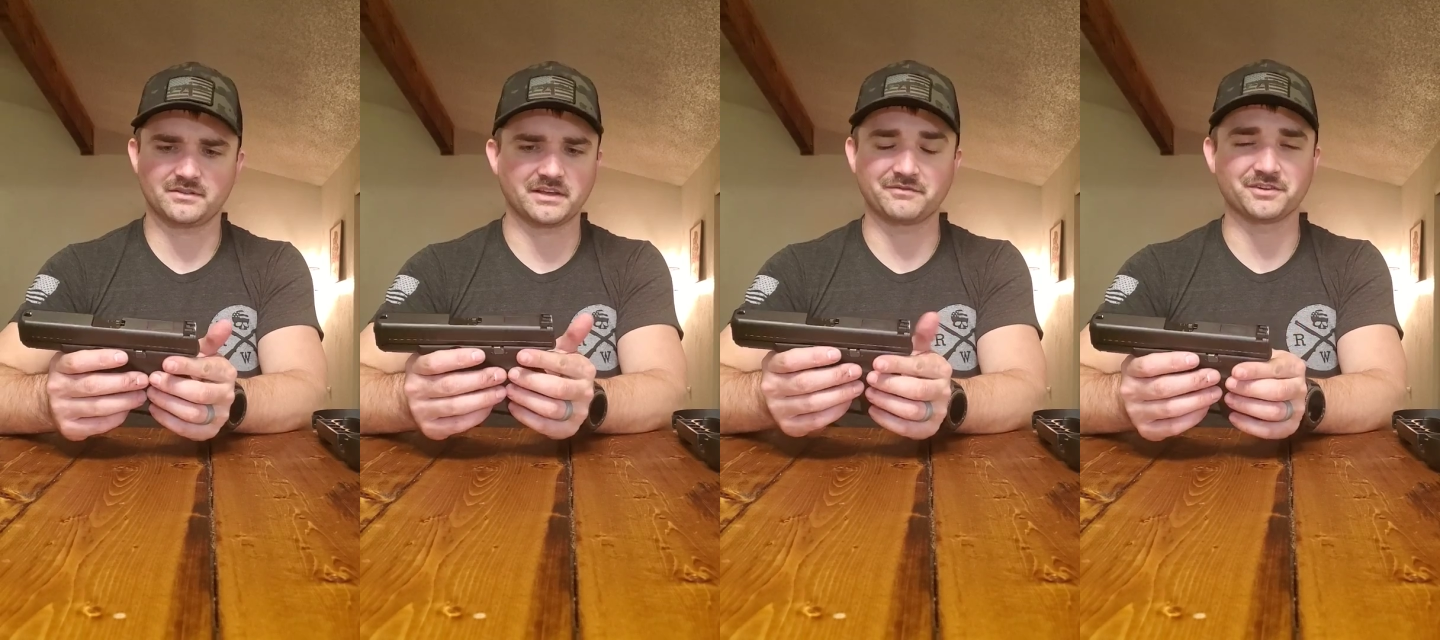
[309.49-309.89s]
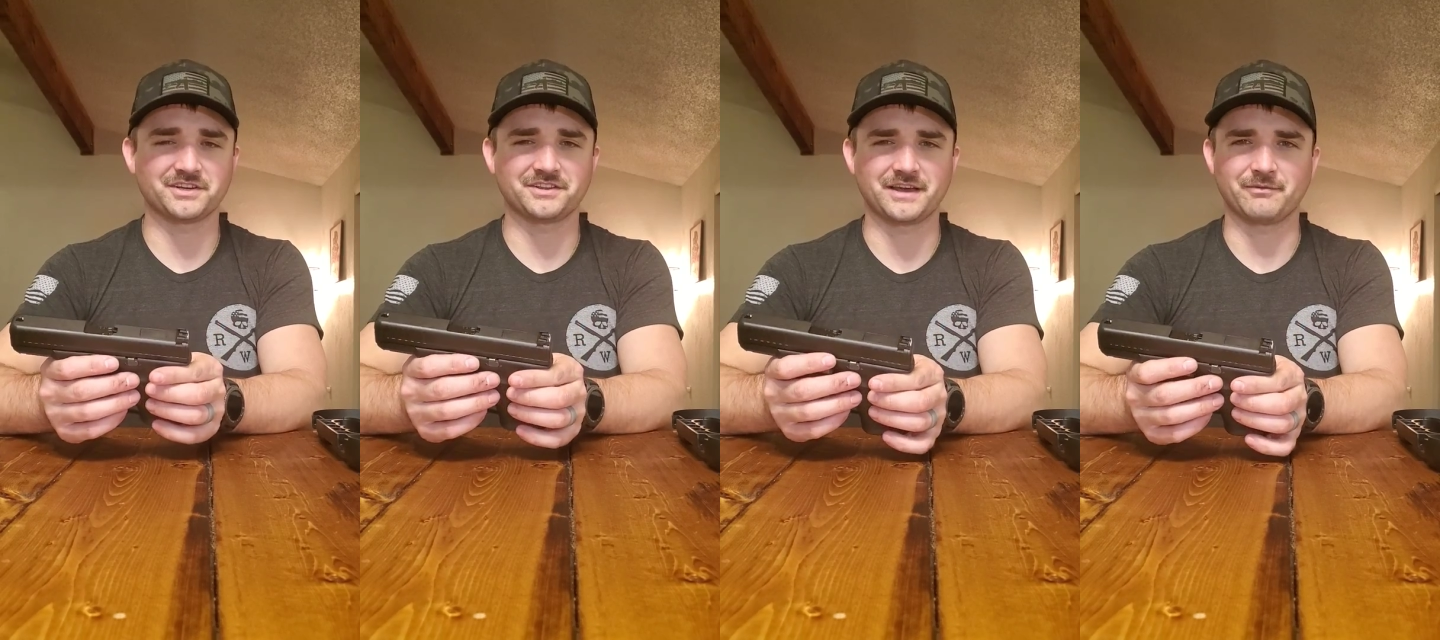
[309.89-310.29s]

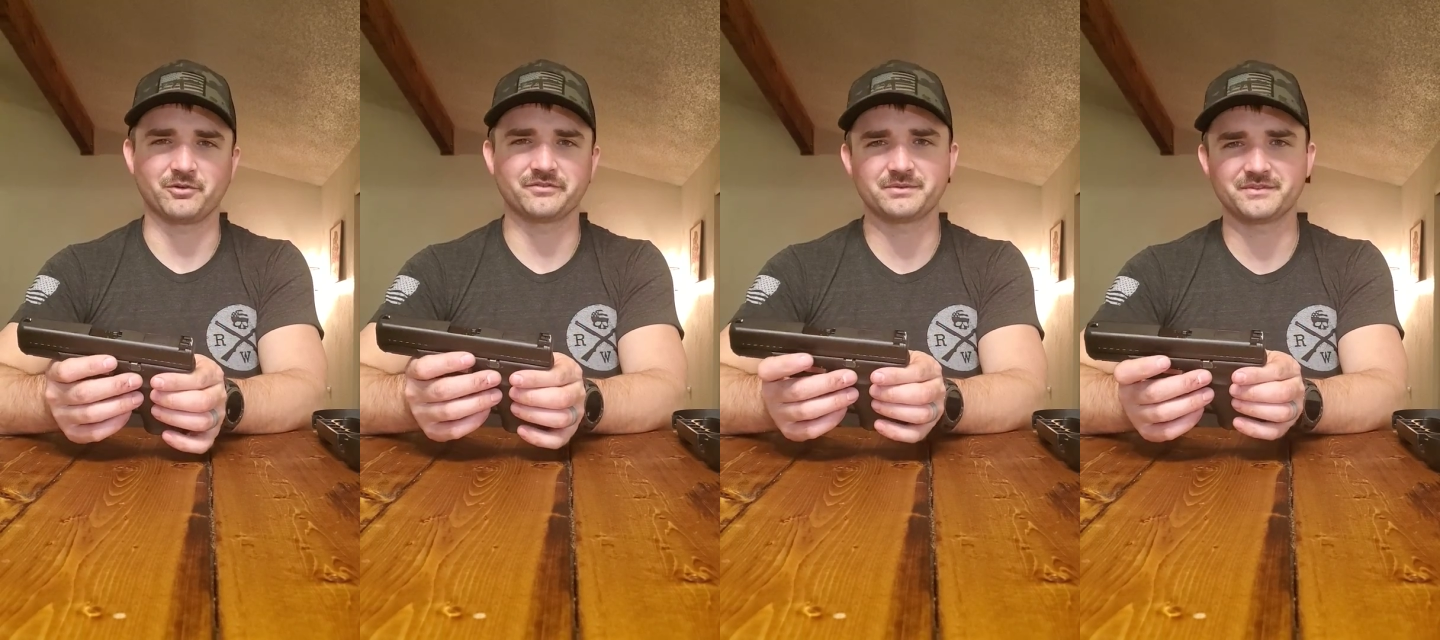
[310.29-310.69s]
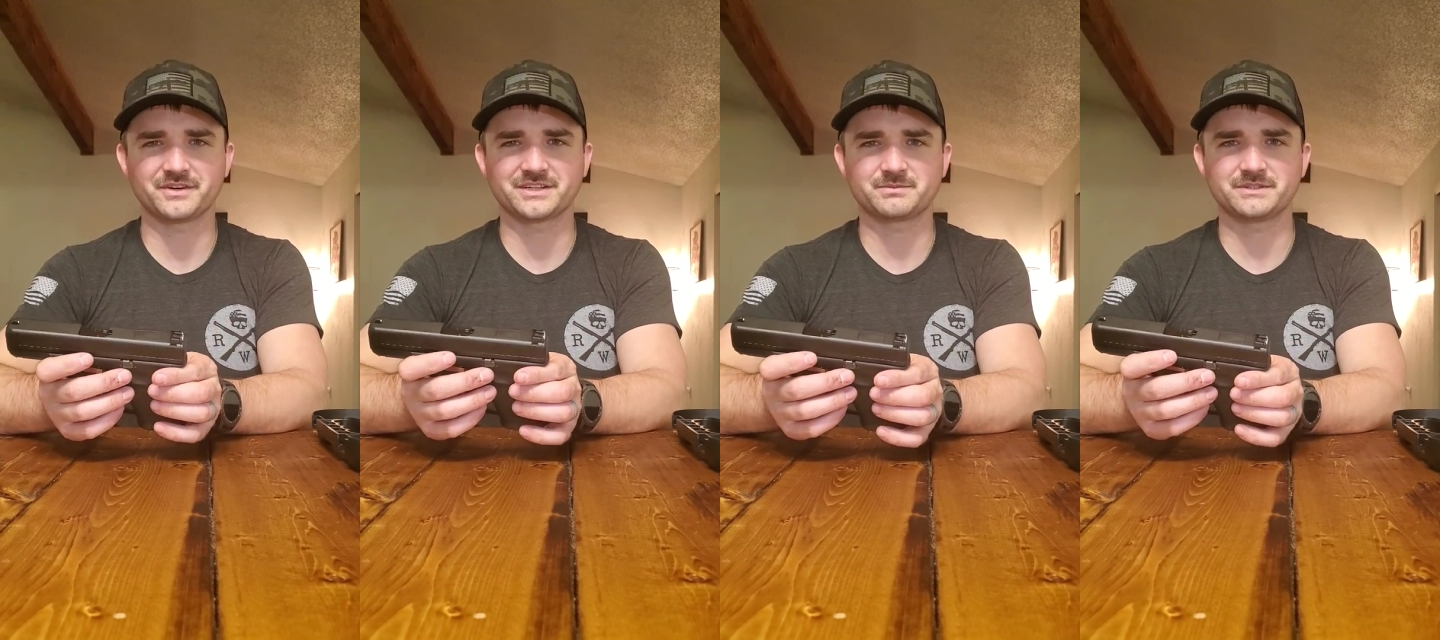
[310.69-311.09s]
Thankfully, that won't be
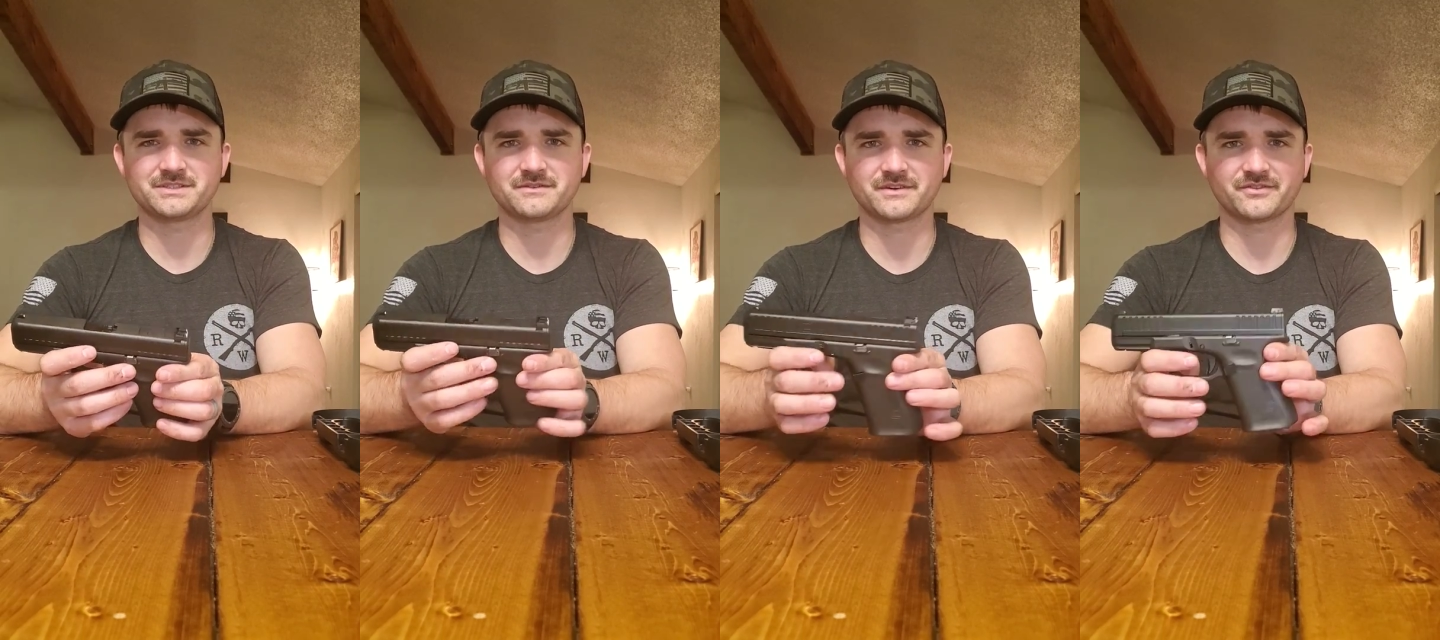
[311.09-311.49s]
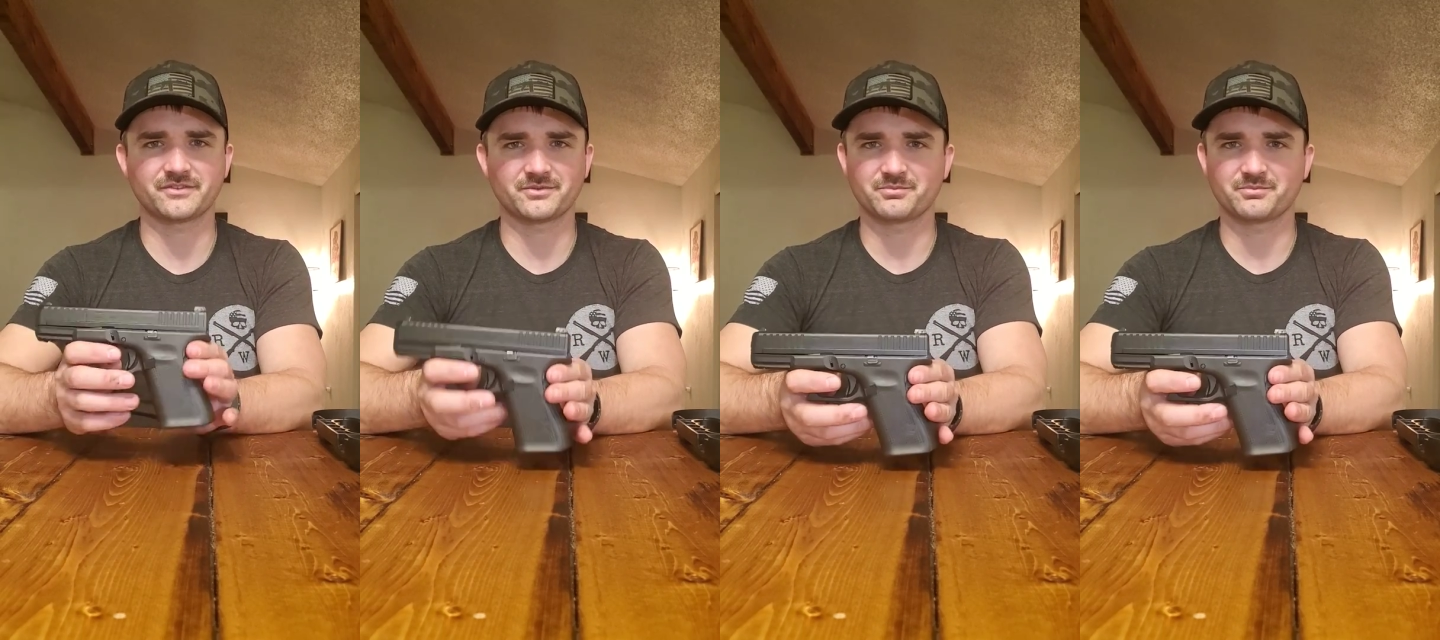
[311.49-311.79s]
very expensive because this is